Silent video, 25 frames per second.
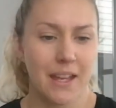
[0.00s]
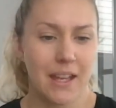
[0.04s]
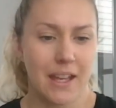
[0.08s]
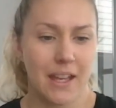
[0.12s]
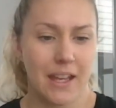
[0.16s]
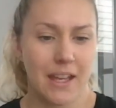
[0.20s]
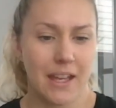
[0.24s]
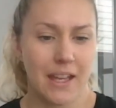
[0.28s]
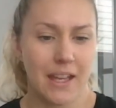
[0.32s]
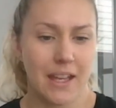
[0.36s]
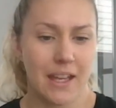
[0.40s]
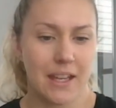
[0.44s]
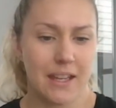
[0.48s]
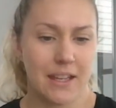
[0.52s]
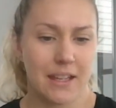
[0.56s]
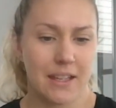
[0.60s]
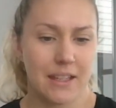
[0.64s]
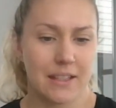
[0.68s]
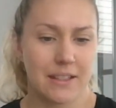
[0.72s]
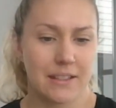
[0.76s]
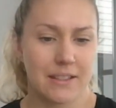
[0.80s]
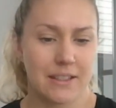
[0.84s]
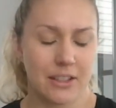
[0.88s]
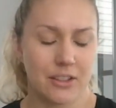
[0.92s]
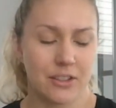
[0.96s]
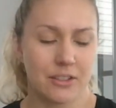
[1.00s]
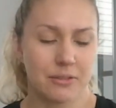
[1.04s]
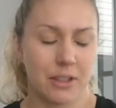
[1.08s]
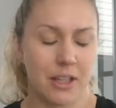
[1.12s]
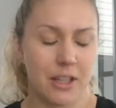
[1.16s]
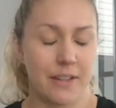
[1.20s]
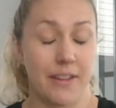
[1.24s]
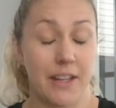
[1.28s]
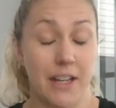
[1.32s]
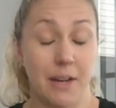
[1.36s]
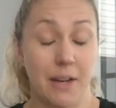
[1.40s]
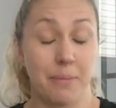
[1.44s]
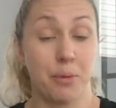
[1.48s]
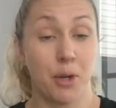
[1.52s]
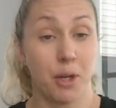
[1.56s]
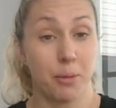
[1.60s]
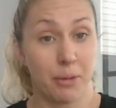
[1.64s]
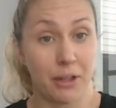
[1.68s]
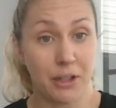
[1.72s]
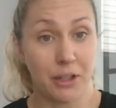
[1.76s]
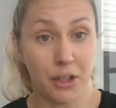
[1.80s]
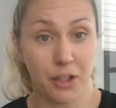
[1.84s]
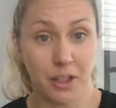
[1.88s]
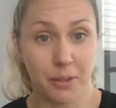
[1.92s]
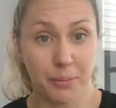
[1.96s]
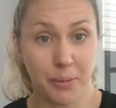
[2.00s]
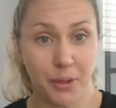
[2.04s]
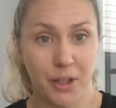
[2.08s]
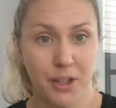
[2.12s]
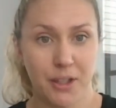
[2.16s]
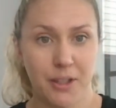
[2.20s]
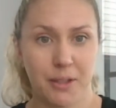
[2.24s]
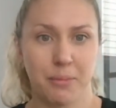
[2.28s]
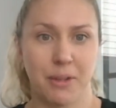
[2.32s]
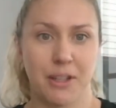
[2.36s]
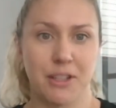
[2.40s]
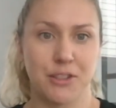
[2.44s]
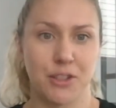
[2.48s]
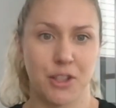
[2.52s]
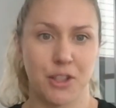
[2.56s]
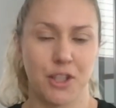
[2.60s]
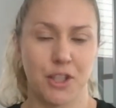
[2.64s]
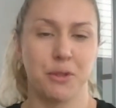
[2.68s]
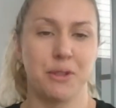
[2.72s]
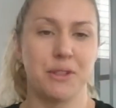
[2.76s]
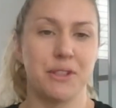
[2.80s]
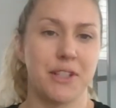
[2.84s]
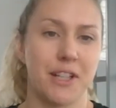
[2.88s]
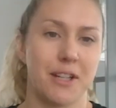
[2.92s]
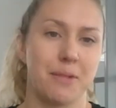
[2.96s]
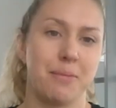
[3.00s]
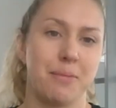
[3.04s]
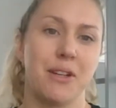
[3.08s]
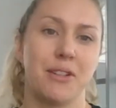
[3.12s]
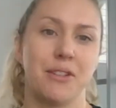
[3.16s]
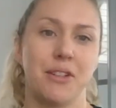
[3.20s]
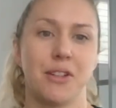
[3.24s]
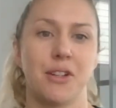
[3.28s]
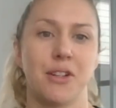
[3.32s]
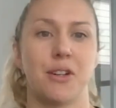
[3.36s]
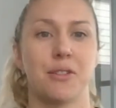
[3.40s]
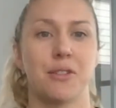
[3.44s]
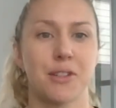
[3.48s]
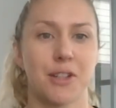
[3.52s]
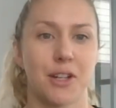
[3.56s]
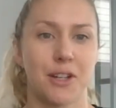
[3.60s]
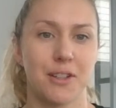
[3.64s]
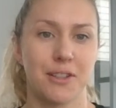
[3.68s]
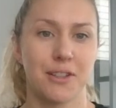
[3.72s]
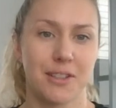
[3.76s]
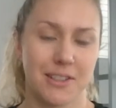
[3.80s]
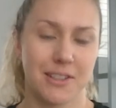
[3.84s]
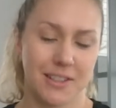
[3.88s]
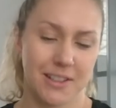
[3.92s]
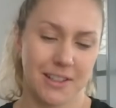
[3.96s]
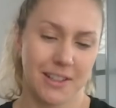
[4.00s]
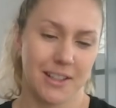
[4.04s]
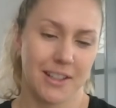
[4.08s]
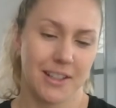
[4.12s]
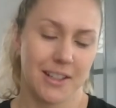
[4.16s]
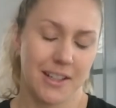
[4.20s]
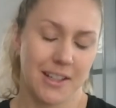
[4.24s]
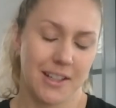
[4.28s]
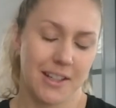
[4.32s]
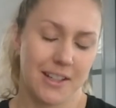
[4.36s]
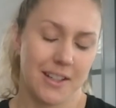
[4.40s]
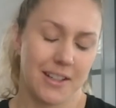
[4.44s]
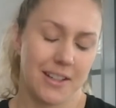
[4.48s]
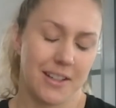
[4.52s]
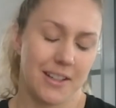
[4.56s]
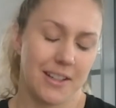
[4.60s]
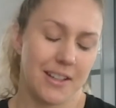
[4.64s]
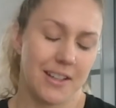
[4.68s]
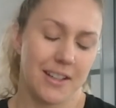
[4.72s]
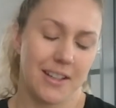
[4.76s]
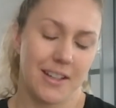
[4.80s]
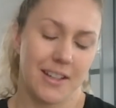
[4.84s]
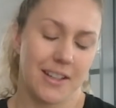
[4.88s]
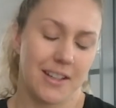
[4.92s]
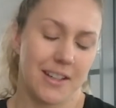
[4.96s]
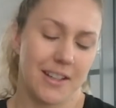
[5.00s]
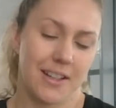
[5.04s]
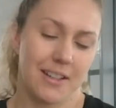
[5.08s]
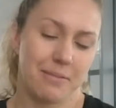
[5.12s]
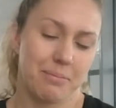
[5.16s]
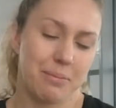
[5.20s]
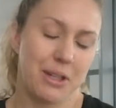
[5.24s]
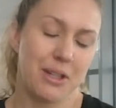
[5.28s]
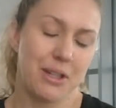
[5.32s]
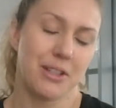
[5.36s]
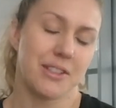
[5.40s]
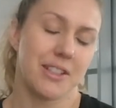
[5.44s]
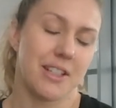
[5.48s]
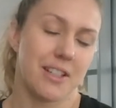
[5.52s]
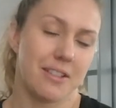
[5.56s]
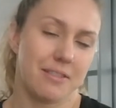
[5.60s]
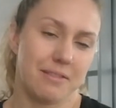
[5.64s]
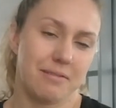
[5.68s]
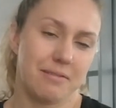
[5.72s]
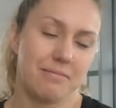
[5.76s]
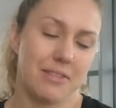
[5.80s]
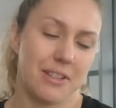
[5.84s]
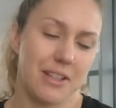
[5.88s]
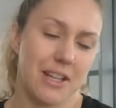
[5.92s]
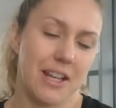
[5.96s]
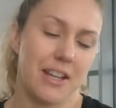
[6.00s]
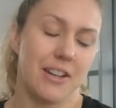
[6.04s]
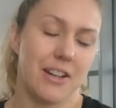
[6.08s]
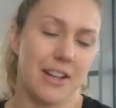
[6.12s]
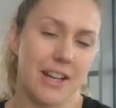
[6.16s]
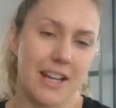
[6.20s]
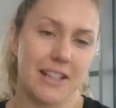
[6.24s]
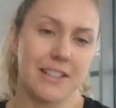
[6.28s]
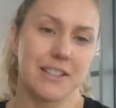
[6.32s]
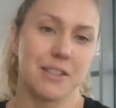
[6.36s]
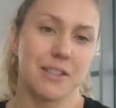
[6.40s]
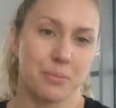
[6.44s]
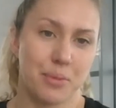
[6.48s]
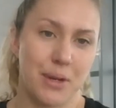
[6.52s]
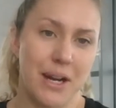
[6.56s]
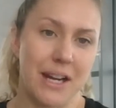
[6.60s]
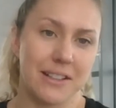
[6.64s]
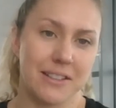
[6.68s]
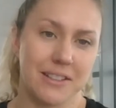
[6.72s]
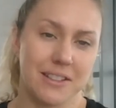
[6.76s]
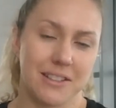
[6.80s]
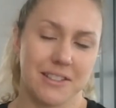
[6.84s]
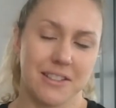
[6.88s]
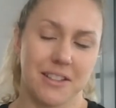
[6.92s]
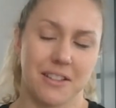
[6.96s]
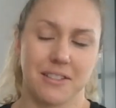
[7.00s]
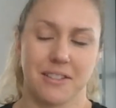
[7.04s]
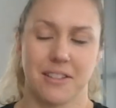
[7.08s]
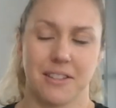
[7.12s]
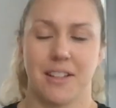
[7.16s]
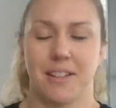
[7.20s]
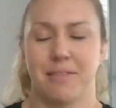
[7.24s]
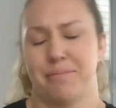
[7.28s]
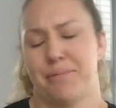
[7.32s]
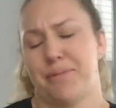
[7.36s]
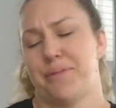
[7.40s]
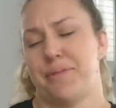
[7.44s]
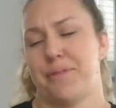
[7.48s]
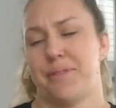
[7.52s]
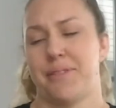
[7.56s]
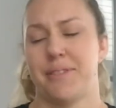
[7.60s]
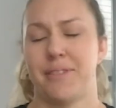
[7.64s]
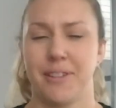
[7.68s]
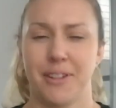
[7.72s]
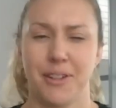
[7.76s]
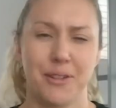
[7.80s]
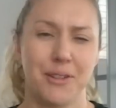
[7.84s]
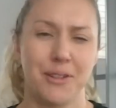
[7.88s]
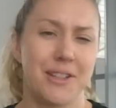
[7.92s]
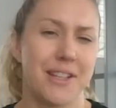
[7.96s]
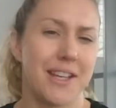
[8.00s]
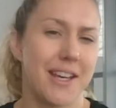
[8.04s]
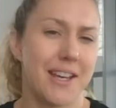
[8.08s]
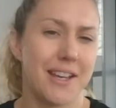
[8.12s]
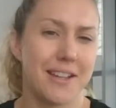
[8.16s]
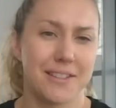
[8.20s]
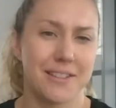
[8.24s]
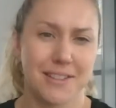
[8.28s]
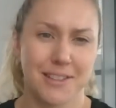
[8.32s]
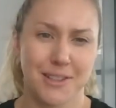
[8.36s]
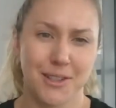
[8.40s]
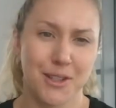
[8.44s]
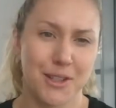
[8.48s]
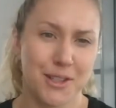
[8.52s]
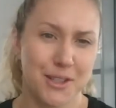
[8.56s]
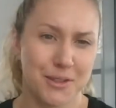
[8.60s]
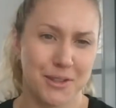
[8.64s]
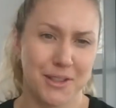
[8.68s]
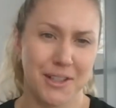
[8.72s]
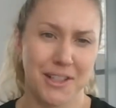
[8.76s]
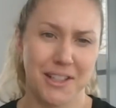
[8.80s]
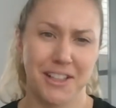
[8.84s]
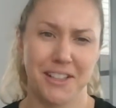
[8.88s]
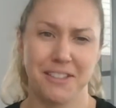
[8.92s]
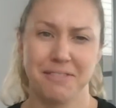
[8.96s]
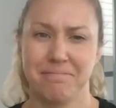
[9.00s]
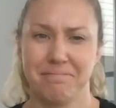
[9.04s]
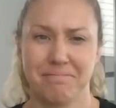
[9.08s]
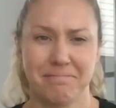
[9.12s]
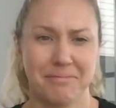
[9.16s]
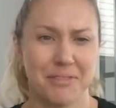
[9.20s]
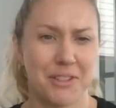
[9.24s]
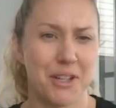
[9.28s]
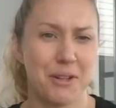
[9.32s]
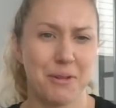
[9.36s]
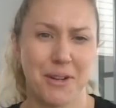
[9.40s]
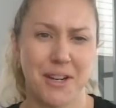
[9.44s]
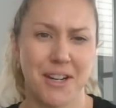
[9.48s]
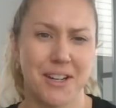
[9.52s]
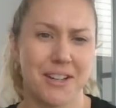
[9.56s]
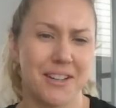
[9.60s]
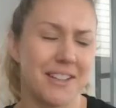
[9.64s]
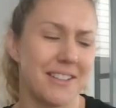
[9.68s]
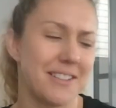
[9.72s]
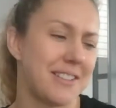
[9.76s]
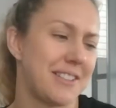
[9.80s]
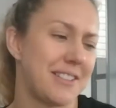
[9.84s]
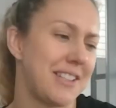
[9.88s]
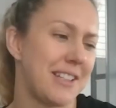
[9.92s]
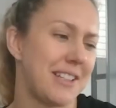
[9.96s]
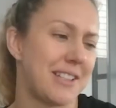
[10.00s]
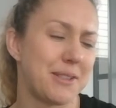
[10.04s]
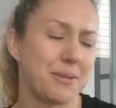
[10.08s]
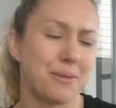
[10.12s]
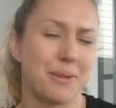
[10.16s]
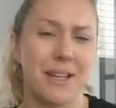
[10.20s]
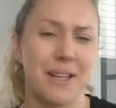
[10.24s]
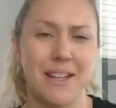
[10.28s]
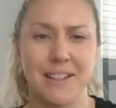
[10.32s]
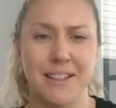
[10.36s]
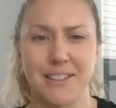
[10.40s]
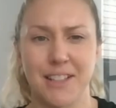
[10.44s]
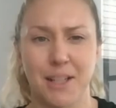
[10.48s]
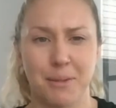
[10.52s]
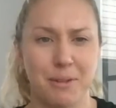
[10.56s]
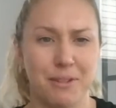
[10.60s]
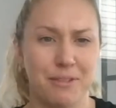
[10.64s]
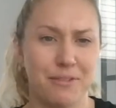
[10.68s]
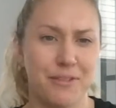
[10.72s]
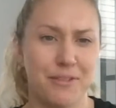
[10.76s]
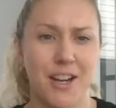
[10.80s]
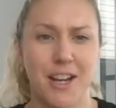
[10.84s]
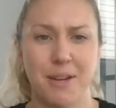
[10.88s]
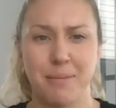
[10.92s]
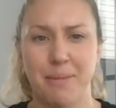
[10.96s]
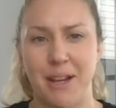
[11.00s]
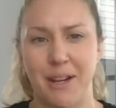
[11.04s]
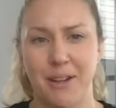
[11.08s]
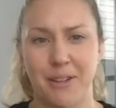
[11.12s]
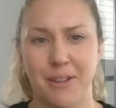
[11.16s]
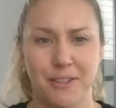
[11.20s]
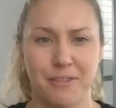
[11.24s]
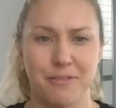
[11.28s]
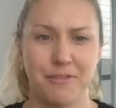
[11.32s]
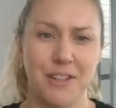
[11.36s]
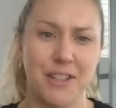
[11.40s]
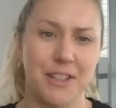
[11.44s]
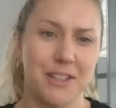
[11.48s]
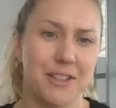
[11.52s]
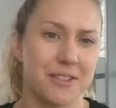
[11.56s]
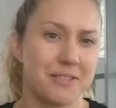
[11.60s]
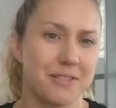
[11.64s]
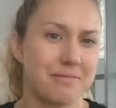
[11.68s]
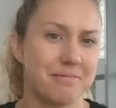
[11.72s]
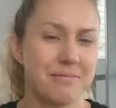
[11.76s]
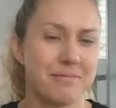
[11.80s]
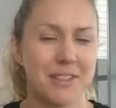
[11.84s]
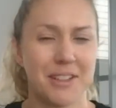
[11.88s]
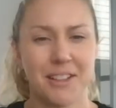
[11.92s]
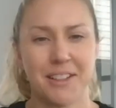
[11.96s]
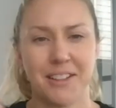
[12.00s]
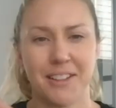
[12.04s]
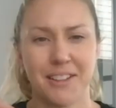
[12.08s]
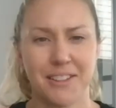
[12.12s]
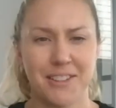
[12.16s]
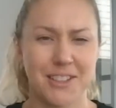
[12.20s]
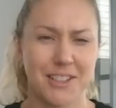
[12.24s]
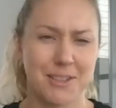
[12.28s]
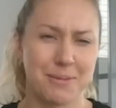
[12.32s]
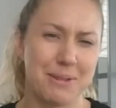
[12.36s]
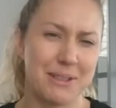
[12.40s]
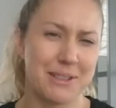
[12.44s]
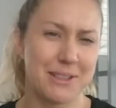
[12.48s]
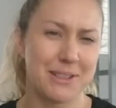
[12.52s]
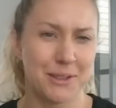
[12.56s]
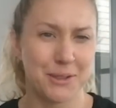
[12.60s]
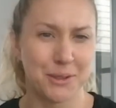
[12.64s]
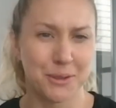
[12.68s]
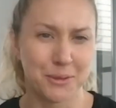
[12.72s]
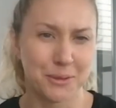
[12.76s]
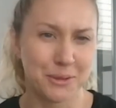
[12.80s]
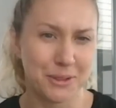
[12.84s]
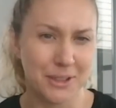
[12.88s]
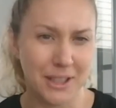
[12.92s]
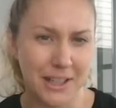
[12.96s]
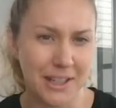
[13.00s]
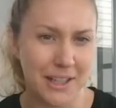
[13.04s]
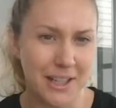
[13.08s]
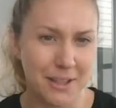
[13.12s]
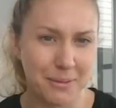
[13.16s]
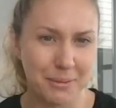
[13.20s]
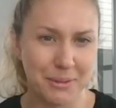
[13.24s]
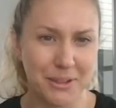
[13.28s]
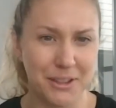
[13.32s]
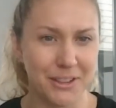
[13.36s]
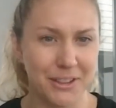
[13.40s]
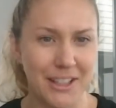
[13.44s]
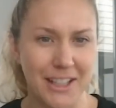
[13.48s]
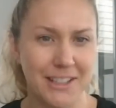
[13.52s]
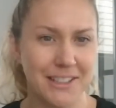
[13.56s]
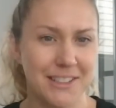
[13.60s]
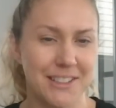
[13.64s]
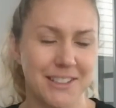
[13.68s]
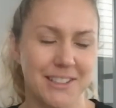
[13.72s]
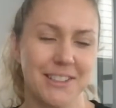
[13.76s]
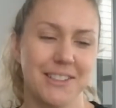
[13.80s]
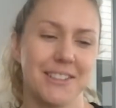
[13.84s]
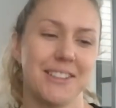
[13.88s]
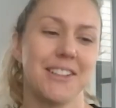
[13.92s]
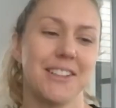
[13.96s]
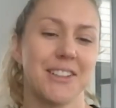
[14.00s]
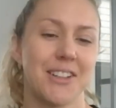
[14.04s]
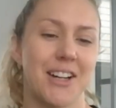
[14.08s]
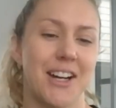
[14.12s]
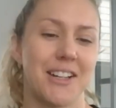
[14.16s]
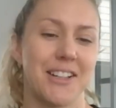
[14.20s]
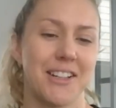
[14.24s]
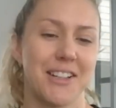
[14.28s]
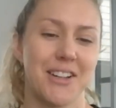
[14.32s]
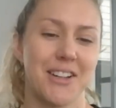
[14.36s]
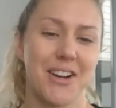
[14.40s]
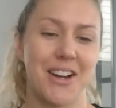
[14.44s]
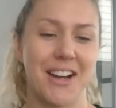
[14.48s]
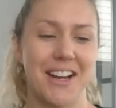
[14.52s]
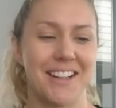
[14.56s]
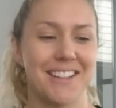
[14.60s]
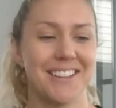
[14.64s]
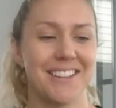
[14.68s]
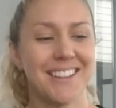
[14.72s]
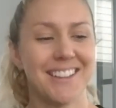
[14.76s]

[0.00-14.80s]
and then I broke my collarbone and my surgery is going to be on the Gold Coast. And because I, you know, had some practice, I was like, who cares? Surgery, no worries. 6 weeks, I'll be fine, back on the field. Just Mr. Cool, calm, collected kind of guy.